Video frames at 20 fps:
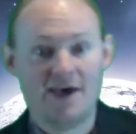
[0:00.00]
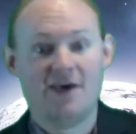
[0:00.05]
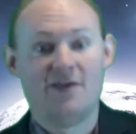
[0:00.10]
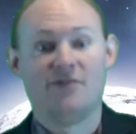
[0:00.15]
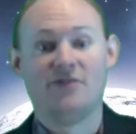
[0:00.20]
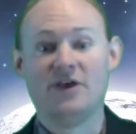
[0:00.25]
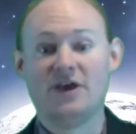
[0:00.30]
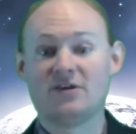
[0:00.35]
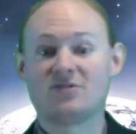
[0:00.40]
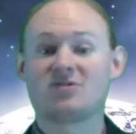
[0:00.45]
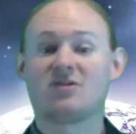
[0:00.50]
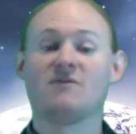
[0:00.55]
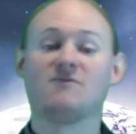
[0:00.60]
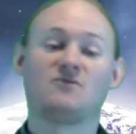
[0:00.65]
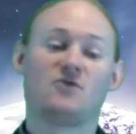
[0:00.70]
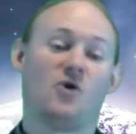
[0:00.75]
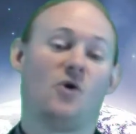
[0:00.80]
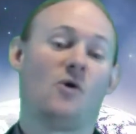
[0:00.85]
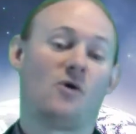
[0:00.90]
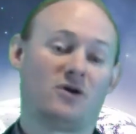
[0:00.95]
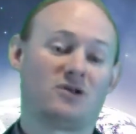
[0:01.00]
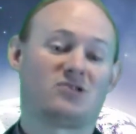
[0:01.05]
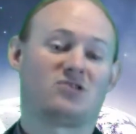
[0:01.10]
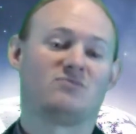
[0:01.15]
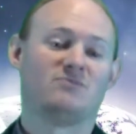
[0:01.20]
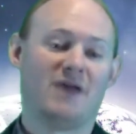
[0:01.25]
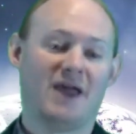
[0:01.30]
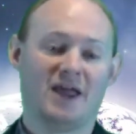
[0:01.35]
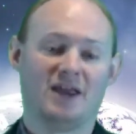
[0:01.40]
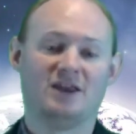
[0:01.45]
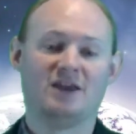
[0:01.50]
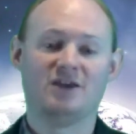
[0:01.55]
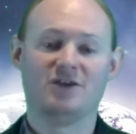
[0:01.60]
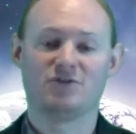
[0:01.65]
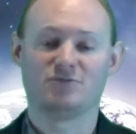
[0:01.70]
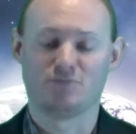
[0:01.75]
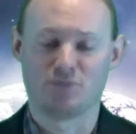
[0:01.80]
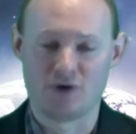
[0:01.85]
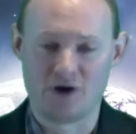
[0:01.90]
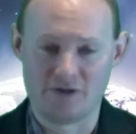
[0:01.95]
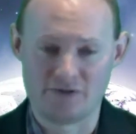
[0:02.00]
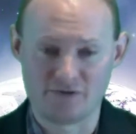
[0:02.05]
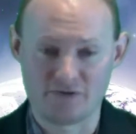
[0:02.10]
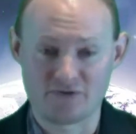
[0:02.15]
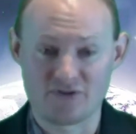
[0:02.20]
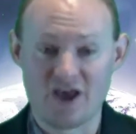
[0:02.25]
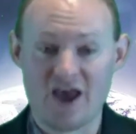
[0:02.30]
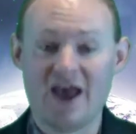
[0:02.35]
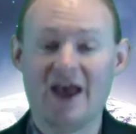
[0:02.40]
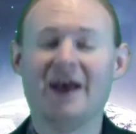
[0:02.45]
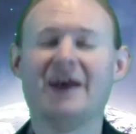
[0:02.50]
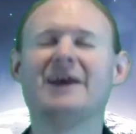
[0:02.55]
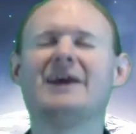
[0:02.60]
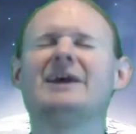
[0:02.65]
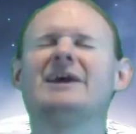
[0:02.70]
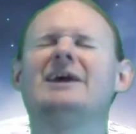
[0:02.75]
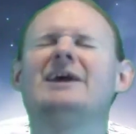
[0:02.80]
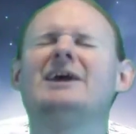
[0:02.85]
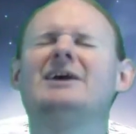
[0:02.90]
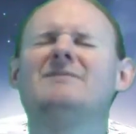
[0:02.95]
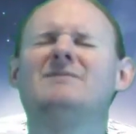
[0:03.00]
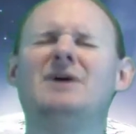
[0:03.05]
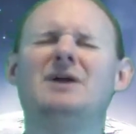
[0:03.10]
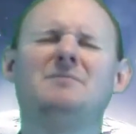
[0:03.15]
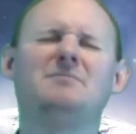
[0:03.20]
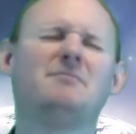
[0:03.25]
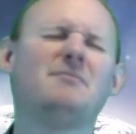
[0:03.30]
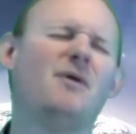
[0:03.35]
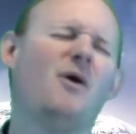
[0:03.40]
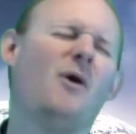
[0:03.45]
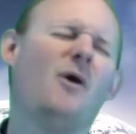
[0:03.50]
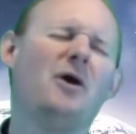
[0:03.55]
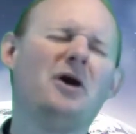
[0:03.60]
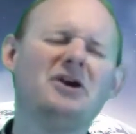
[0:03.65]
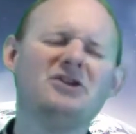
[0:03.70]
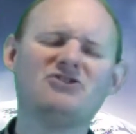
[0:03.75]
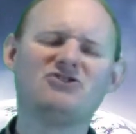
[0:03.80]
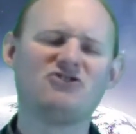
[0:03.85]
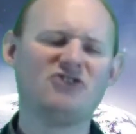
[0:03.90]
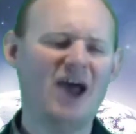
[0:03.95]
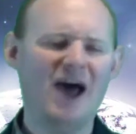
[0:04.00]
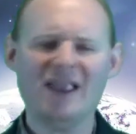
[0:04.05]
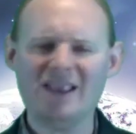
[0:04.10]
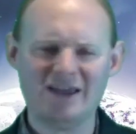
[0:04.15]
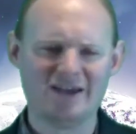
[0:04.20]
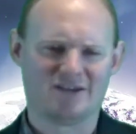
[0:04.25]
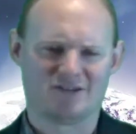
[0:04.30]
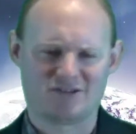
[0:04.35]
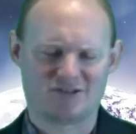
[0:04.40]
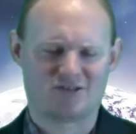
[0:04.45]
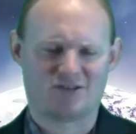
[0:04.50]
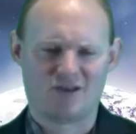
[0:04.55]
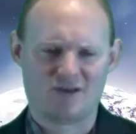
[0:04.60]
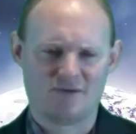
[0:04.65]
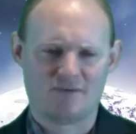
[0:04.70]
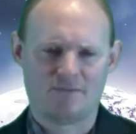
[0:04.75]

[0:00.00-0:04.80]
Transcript: this of course made his brothers even more jealous.